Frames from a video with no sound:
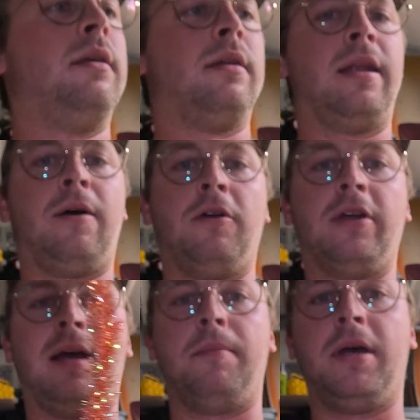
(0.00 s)
Now we'll
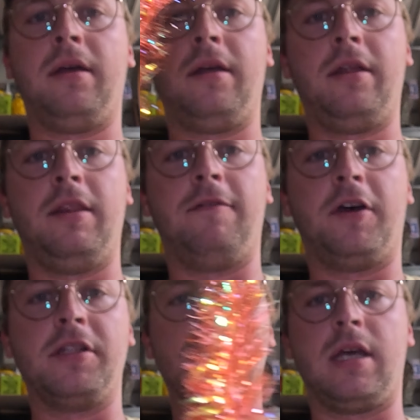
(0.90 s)
grab the
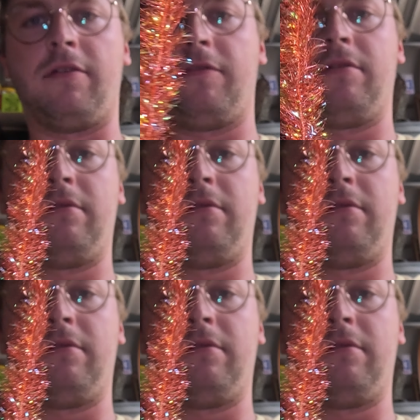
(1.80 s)
fun stuff.